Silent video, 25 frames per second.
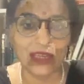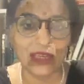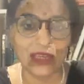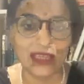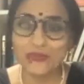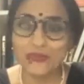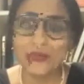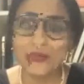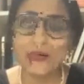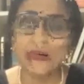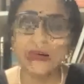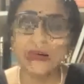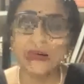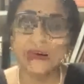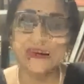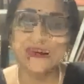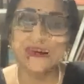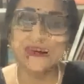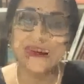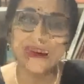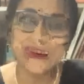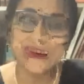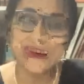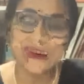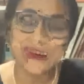He
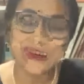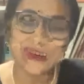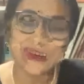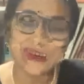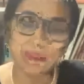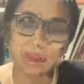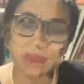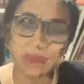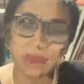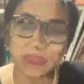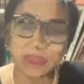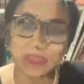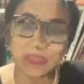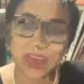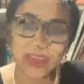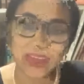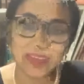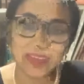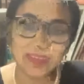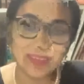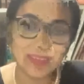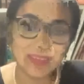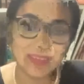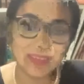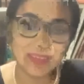feels
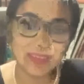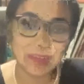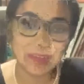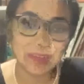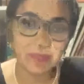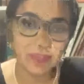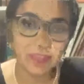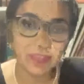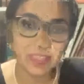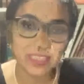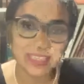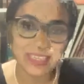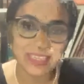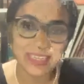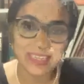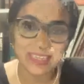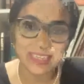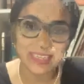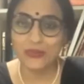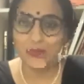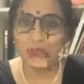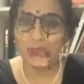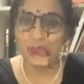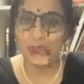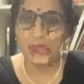that
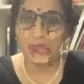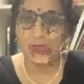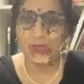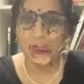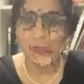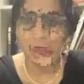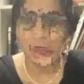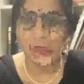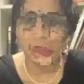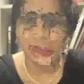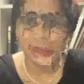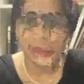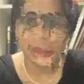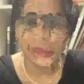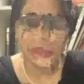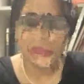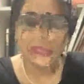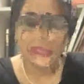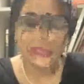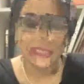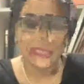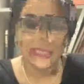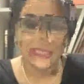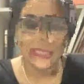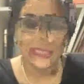it was redundant.
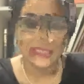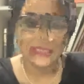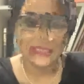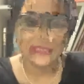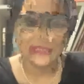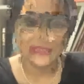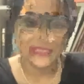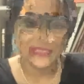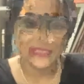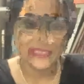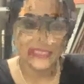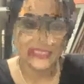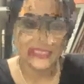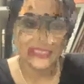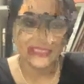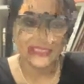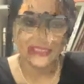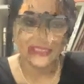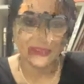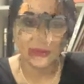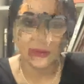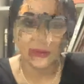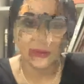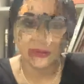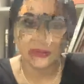It really
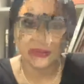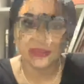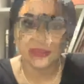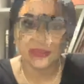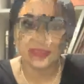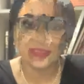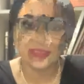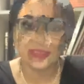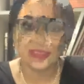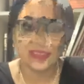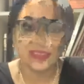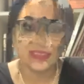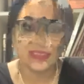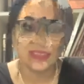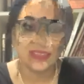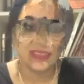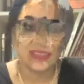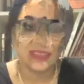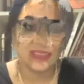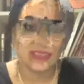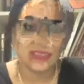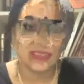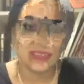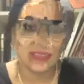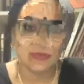did not,
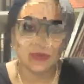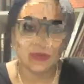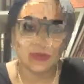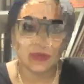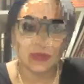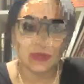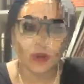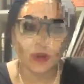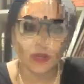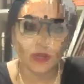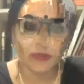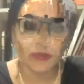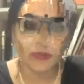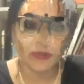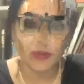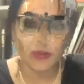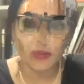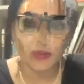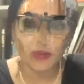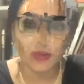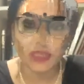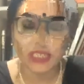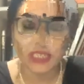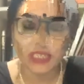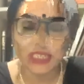it was not able
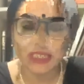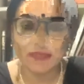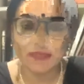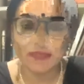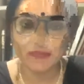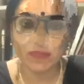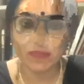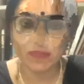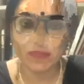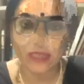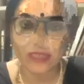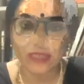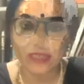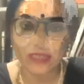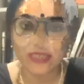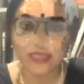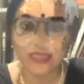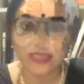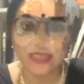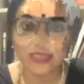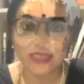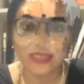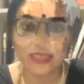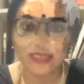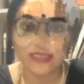to achieve much.